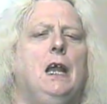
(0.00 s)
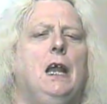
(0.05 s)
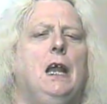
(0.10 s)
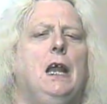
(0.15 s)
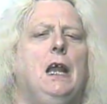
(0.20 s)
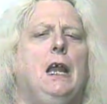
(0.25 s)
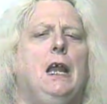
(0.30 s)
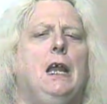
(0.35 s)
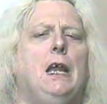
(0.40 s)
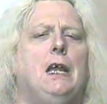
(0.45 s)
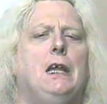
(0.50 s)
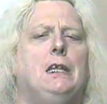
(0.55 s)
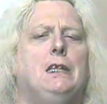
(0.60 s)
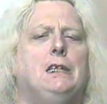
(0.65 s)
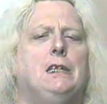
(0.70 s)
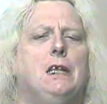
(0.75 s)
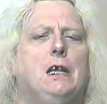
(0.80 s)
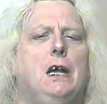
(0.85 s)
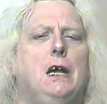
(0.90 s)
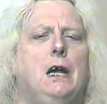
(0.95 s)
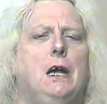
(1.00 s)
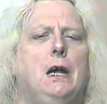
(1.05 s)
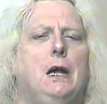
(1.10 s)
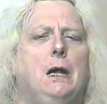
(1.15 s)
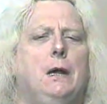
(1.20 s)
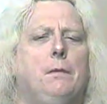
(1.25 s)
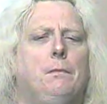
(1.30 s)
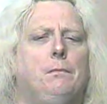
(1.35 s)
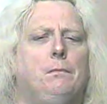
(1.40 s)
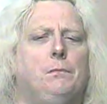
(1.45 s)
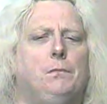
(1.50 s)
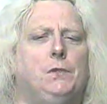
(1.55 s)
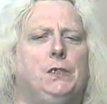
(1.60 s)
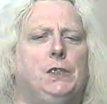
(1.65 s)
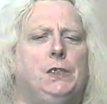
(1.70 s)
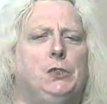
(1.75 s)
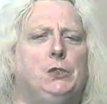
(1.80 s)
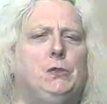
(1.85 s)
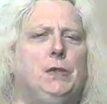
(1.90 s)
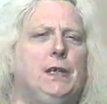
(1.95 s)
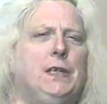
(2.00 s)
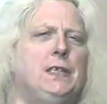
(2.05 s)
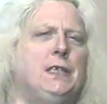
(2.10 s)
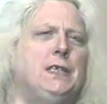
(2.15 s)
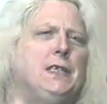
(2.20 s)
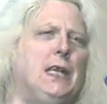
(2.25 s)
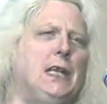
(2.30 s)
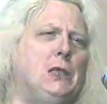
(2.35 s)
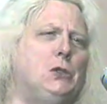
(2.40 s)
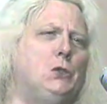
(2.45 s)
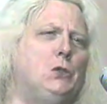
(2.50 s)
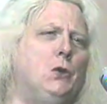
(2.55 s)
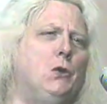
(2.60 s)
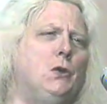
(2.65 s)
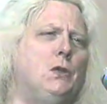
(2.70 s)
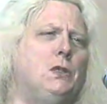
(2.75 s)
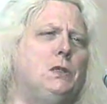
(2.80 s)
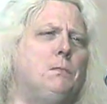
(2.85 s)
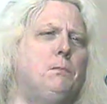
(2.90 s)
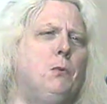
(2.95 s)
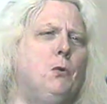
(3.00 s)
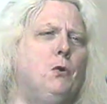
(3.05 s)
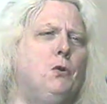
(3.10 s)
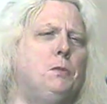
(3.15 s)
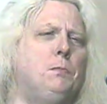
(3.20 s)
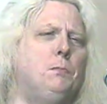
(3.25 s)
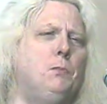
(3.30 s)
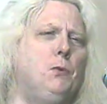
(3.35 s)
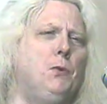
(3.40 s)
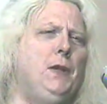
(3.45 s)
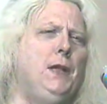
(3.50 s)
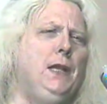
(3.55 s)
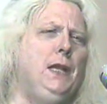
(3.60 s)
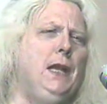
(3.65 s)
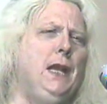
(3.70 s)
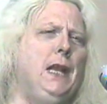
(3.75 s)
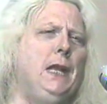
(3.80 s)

and um, in transsexuals, both pre